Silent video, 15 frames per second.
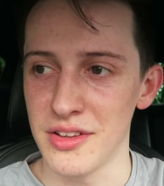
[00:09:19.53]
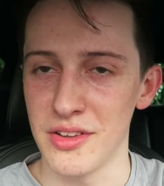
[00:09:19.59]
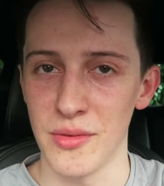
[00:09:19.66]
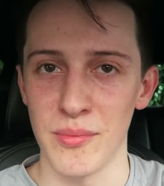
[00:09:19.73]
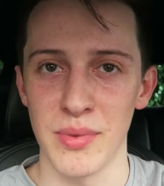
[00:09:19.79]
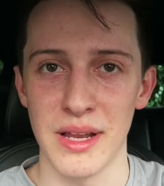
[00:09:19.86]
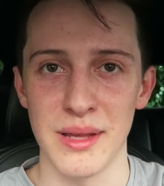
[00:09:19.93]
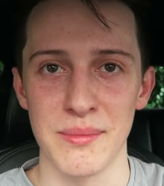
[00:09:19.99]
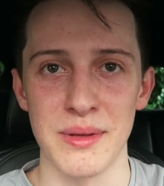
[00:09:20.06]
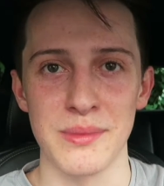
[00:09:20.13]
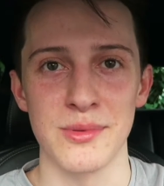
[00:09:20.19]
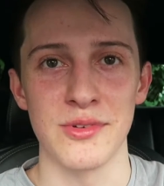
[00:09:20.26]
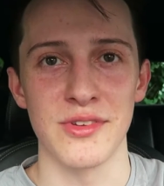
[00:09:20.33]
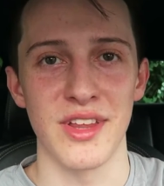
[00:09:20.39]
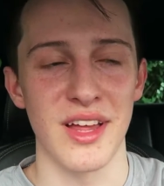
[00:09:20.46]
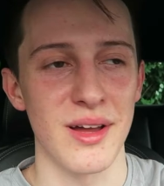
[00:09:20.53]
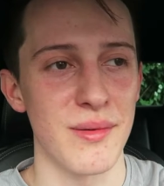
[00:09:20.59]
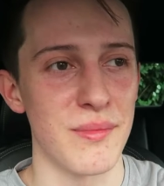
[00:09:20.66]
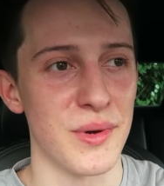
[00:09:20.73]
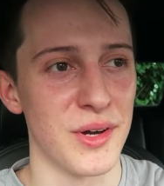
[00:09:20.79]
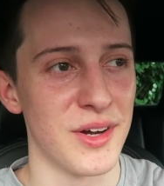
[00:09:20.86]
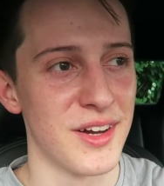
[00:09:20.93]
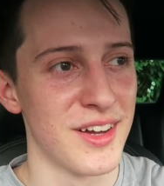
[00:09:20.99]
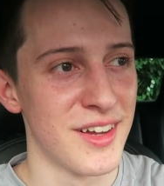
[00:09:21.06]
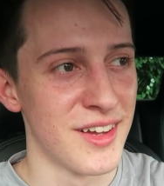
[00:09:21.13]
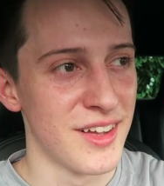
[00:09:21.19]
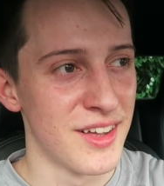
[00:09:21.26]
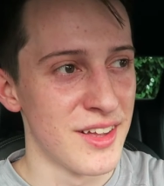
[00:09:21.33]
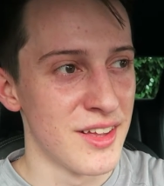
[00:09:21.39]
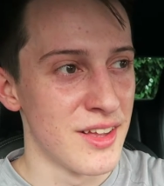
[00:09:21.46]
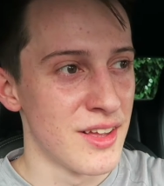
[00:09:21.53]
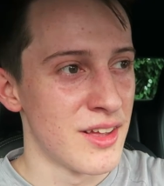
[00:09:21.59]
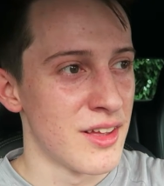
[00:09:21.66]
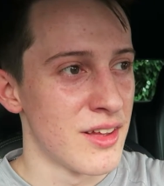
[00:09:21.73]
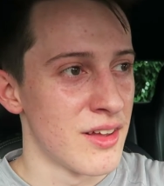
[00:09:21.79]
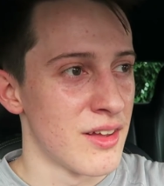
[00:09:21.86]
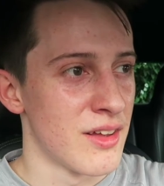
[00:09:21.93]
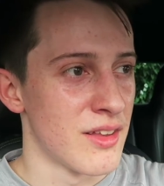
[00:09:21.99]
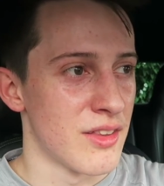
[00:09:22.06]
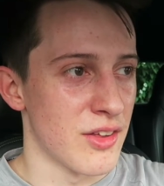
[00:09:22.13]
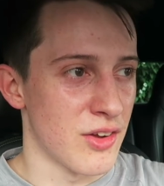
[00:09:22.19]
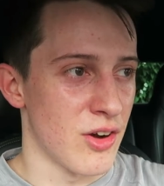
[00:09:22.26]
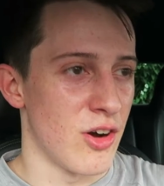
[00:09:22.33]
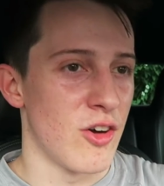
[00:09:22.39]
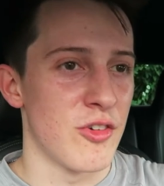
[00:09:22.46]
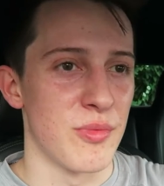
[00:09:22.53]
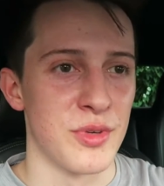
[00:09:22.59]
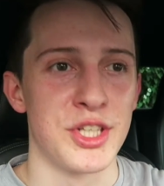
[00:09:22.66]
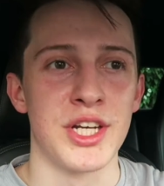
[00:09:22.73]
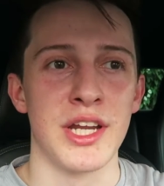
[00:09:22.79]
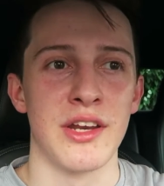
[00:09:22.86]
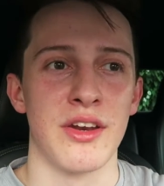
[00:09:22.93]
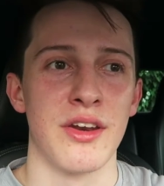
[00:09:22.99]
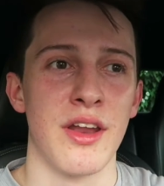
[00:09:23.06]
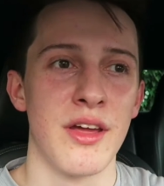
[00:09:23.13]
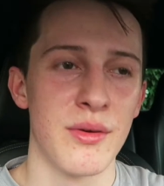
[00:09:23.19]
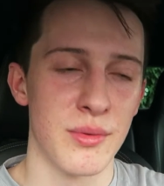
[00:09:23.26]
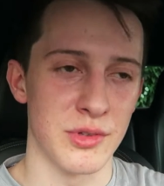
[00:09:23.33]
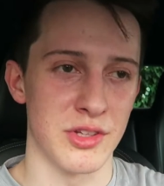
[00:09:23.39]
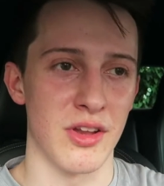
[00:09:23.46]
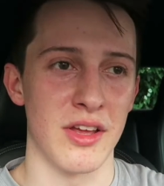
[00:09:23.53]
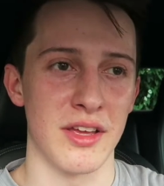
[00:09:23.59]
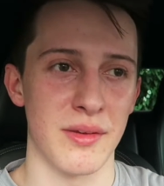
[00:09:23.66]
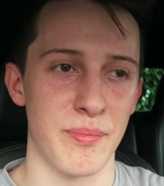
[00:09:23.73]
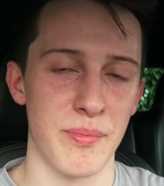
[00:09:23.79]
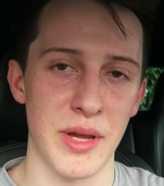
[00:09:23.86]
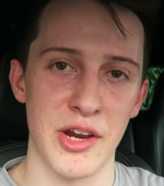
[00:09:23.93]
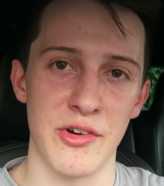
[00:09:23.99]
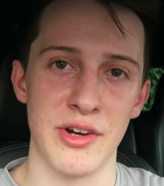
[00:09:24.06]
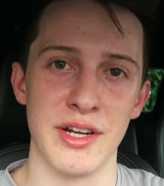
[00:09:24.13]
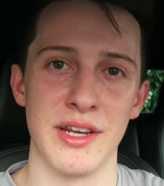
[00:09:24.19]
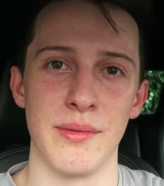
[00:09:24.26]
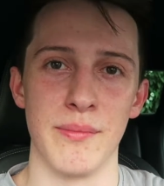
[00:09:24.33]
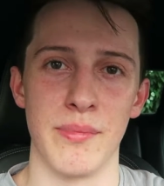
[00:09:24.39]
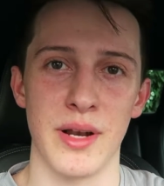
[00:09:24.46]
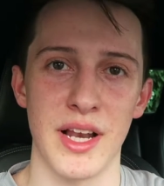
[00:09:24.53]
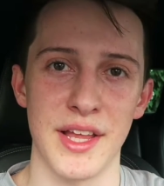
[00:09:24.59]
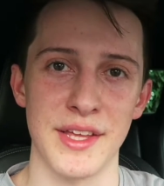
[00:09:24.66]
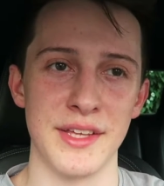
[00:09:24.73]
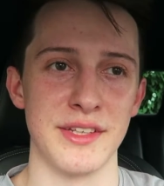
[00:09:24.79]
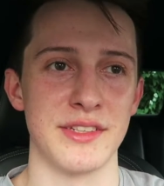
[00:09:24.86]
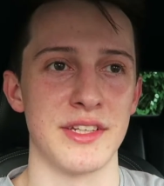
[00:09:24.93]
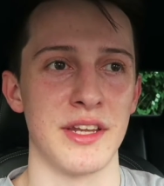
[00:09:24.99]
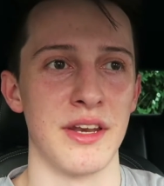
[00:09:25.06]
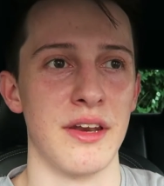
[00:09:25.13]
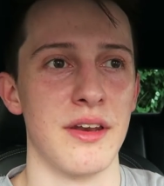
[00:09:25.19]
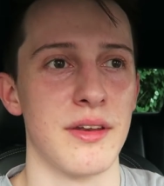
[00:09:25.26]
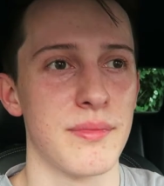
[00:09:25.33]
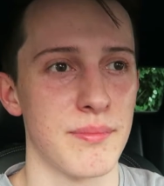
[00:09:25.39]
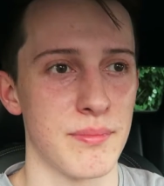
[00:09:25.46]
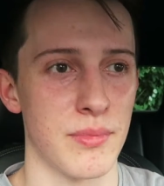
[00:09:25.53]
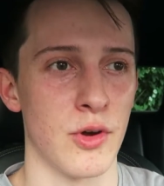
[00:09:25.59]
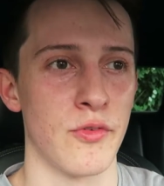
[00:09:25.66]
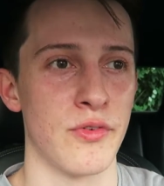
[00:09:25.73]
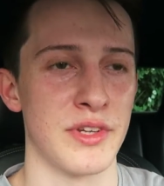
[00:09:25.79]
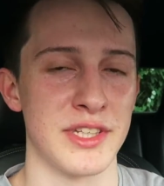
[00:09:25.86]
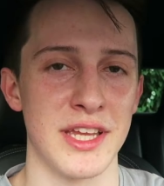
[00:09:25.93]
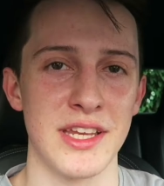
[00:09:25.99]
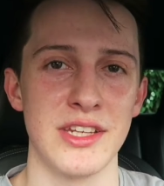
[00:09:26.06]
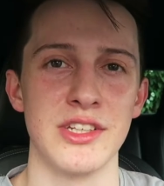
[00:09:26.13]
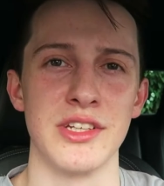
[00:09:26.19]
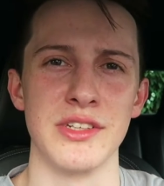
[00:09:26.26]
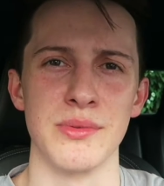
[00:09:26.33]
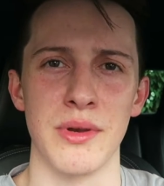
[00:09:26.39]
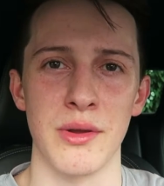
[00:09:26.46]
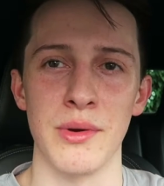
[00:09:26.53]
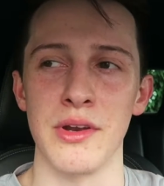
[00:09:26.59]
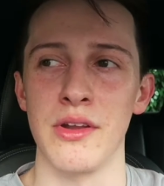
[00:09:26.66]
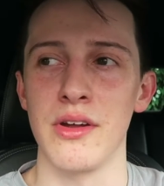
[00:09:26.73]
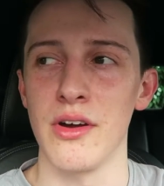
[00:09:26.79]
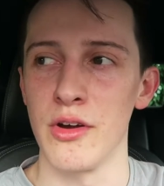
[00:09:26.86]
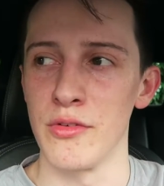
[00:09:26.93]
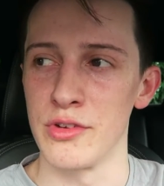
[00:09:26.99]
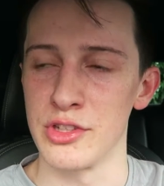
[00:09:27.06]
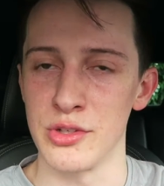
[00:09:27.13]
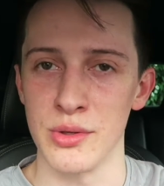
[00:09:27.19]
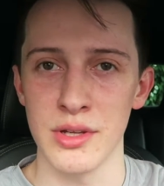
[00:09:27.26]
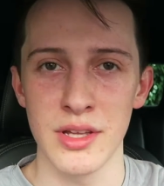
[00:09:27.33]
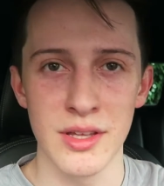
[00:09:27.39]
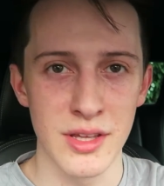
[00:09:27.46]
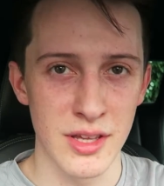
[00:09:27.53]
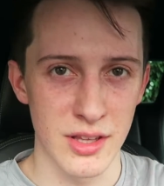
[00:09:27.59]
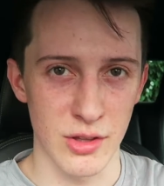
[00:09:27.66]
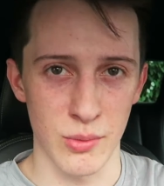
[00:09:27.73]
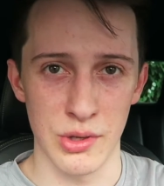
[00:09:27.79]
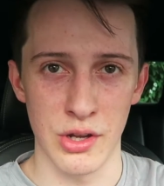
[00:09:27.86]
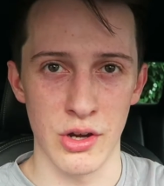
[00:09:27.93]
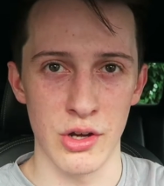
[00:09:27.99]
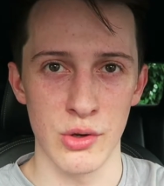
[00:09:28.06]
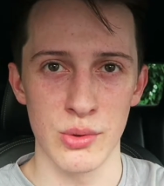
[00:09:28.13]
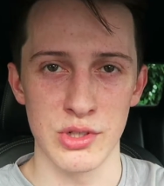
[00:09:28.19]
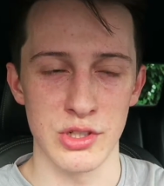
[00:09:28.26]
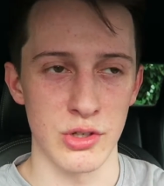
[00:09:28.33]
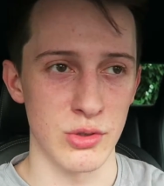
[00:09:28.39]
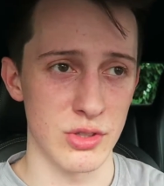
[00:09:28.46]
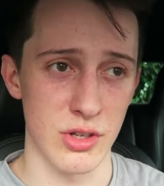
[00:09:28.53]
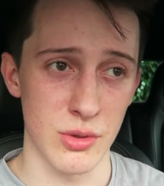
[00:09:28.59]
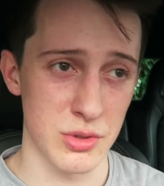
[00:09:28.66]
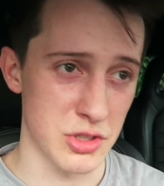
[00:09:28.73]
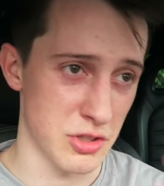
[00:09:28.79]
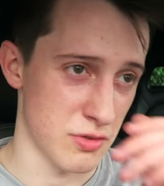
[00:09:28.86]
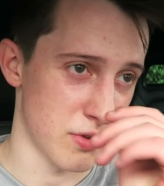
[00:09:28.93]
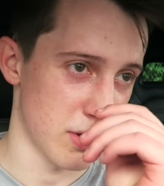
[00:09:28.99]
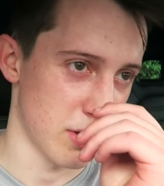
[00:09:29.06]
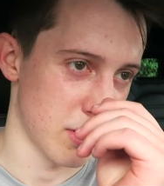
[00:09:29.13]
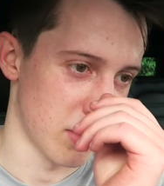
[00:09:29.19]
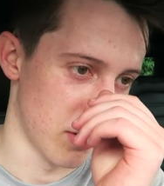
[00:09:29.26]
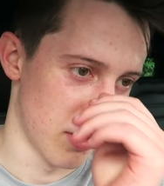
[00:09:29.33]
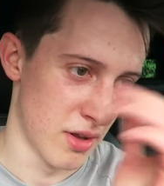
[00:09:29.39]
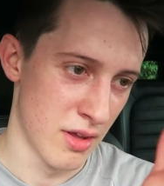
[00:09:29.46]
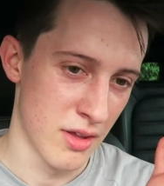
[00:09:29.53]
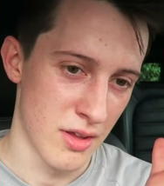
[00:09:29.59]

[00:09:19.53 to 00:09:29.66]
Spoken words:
don't blame people for that. But the calf machine was like buried in plates and office hinges when I went over to it, the one that I always use, and I was just thinking,